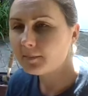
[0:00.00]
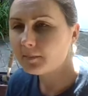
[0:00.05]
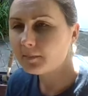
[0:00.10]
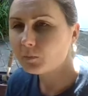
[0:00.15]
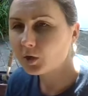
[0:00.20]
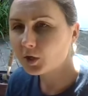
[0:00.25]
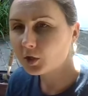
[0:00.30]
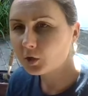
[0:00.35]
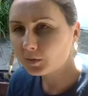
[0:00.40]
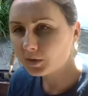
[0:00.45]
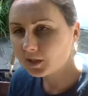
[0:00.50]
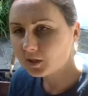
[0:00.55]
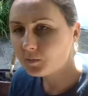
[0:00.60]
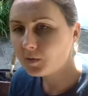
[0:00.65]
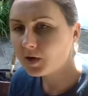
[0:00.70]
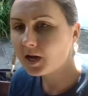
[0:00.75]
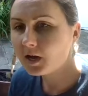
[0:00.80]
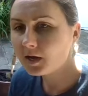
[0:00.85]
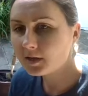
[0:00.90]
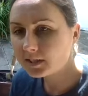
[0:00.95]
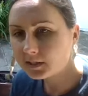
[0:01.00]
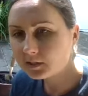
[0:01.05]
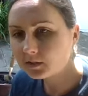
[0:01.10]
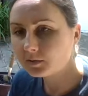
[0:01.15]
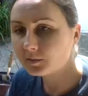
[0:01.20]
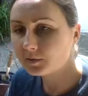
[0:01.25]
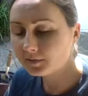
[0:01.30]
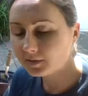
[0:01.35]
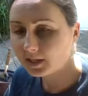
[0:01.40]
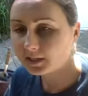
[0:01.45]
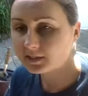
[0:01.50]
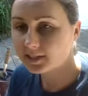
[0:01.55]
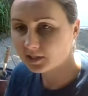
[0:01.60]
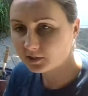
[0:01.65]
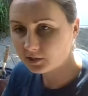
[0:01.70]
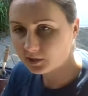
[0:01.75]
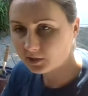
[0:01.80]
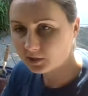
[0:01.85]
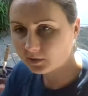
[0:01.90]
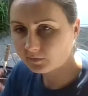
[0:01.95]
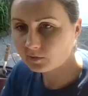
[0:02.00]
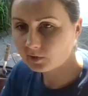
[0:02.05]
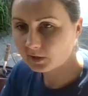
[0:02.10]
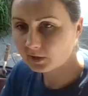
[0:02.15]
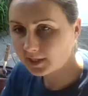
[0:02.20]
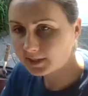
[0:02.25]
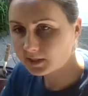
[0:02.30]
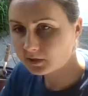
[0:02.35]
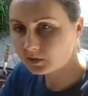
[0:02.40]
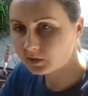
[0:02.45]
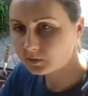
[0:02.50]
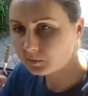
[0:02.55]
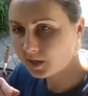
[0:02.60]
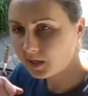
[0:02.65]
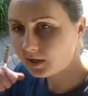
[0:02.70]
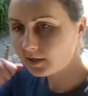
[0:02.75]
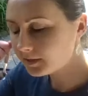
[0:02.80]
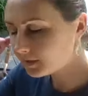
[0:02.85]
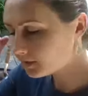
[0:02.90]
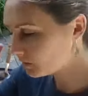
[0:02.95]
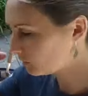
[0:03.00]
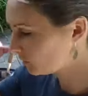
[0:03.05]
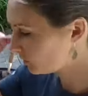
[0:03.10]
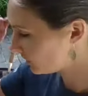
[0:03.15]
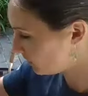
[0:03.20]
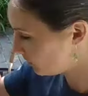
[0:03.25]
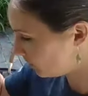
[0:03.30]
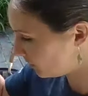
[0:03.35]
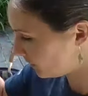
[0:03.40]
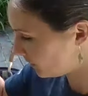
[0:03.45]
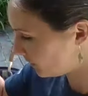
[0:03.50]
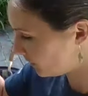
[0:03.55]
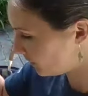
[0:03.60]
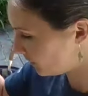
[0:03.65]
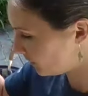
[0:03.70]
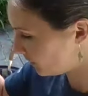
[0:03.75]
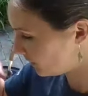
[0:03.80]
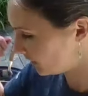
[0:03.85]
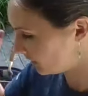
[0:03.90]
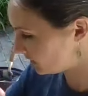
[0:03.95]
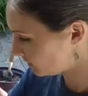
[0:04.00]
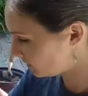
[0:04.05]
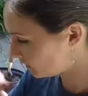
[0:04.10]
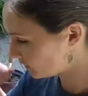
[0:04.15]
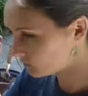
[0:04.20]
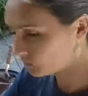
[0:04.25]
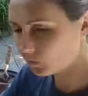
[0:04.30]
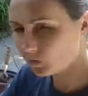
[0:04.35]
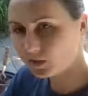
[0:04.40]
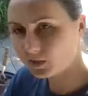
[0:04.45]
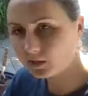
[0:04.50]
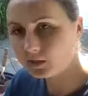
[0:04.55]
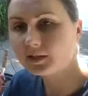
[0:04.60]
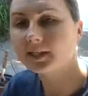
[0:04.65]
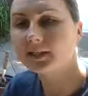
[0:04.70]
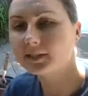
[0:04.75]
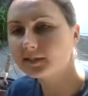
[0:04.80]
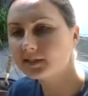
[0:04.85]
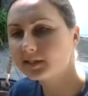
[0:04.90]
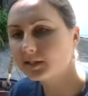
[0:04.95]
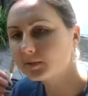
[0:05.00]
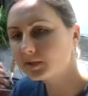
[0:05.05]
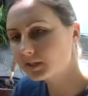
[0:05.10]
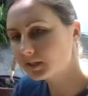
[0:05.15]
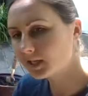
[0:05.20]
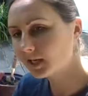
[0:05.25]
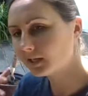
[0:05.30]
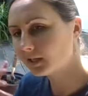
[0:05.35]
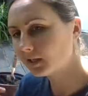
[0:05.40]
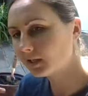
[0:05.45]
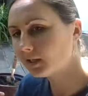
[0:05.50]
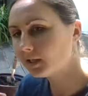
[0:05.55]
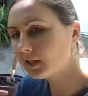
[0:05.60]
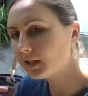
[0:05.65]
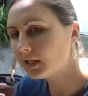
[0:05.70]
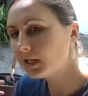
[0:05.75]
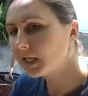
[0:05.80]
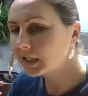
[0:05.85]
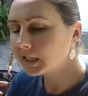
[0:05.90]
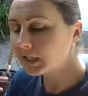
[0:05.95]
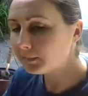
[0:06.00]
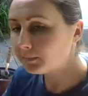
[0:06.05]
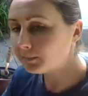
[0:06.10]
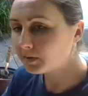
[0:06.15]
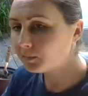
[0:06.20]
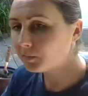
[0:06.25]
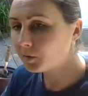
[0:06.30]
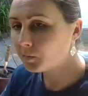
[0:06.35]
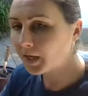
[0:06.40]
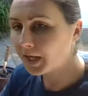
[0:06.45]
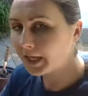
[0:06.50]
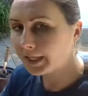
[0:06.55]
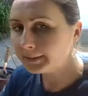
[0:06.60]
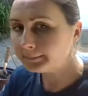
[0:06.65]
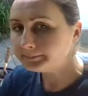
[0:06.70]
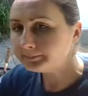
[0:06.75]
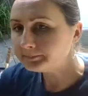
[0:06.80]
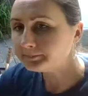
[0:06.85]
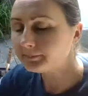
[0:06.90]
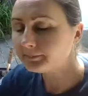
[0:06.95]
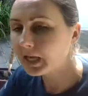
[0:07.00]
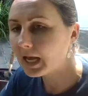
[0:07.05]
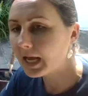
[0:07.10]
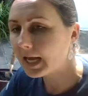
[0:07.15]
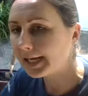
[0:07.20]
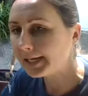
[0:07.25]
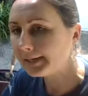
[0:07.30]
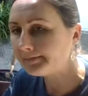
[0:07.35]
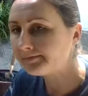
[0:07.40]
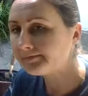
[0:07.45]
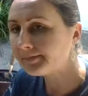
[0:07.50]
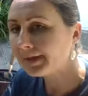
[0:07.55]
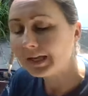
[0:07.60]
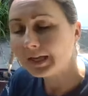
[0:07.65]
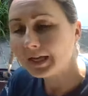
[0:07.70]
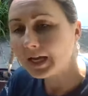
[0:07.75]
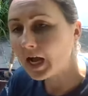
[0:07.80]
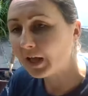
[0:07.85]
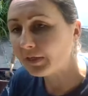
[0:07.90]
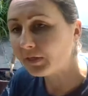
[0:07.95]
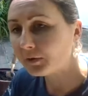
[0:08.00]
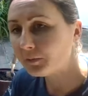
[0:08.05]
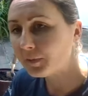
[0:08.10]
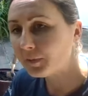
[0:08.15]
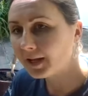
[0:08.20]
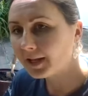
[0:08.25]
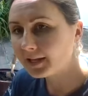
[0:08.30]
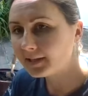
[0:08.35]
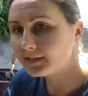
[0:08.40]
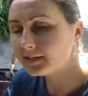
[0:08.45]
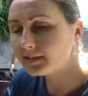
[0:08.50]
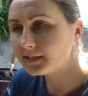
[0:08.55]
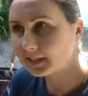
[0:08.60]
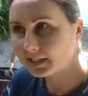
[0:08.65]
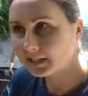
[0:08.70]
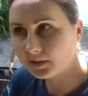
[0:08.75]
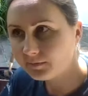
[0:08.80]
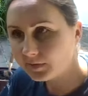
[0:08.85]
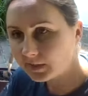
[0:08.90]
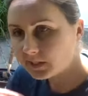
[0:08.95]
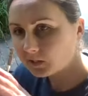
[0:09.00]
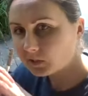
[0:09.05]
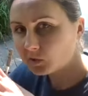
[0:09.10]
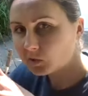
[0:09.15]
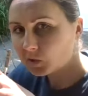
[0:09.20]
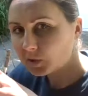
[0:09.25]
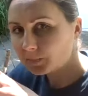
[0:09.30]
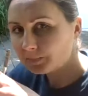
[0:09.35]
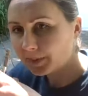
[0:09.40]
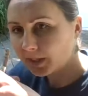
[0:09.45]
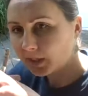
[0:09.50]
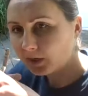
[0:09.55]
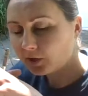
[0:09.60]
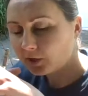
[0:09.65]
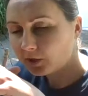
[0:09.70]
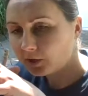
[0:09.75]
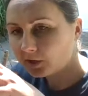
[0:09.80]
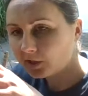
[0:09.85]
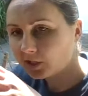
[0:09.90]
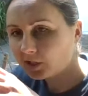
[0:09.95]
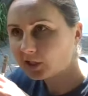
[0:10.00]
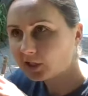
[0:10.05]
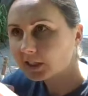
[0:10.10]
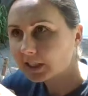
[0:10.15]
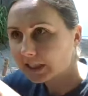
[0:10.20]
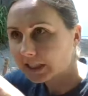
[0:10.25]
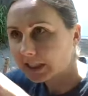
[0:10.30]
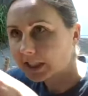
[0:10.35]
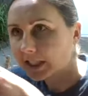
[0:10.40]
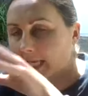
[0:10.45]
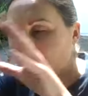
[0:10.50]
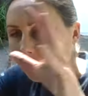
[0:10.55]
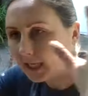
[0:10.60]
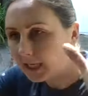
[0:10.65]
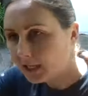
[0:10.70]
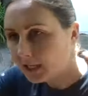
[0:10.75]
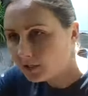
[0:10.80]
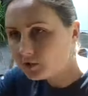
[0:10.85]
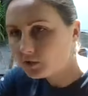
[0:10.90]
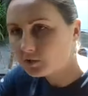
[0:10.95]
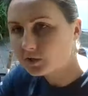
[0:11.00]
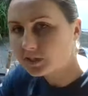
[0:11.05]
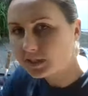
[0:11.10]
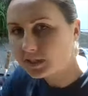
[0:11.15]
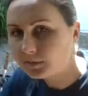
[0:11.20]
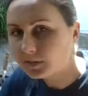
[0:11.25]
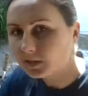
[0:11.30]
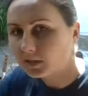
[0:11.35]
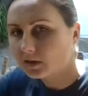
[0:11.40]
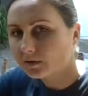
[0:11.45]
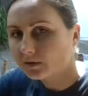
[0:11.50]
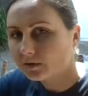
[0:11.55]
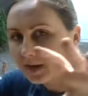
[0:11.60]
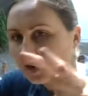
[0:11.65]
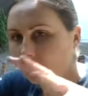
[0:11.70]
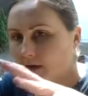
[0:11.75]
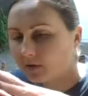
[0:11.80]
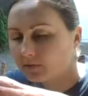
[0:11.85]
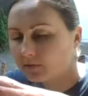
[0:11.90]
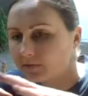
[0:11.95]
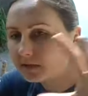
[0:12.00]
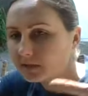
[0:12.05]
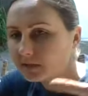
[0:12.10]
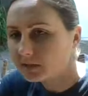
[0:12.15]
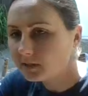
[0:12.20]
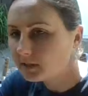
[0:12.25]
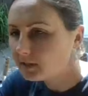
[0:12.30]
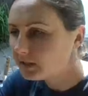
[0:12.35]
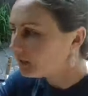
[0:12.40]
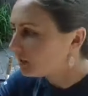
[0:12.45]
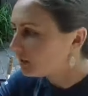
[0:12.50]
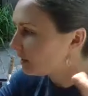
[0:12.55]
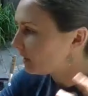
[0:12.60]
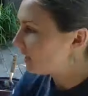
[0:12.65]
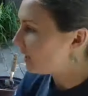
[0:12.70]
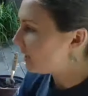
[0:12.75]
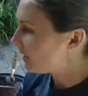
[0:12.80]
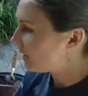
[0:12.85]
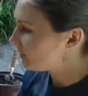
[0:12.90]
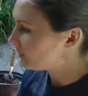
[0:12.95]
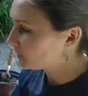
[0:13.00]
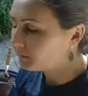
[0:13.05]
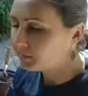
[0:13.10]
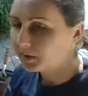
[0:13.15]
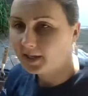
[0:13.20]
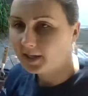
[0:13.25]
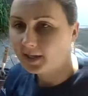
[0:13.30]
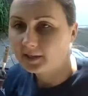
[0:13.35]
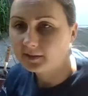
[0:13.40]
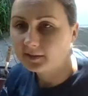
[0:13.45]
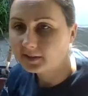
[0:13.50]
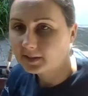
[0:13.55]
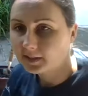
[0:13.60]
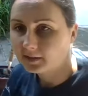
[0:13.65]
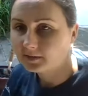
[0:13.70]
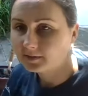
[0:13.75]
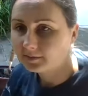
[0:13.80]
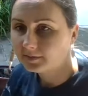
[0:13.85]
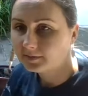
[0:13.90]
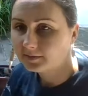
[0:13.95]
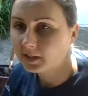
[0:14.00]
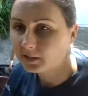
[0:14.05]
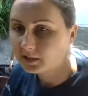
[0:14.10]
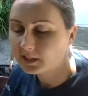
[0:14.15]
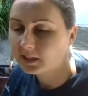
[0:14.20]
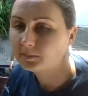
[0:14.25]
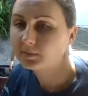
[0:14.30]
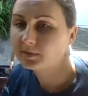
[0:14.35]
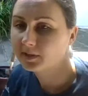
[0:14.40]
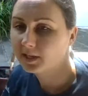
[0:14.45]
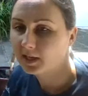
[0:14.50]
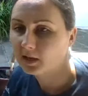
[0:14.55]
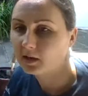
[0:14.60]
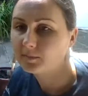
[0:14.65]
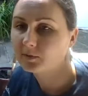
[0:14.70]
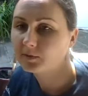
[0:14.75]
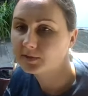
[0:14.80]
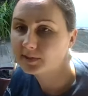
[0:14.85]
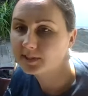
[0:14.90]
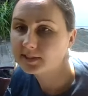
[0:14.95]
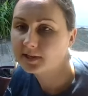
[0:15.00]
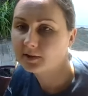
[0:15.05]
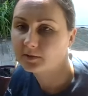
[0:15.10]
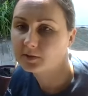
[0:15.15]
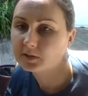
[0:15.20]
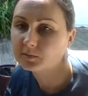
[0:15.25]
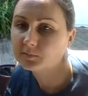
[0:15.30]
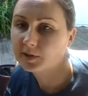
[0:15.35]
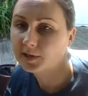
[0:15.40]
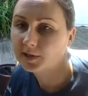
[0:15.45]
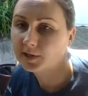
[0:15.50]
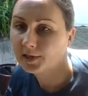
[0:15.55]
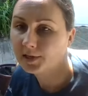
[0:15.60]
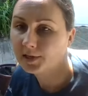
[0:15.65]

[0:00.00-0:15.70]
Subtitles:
work really well. So that's actually a fertilizer as well. So you can put it into the soil and it seems to kind of keep them away. Otherwise, like a physical barrier, like a cage or something around the plant can keep the animals out as well.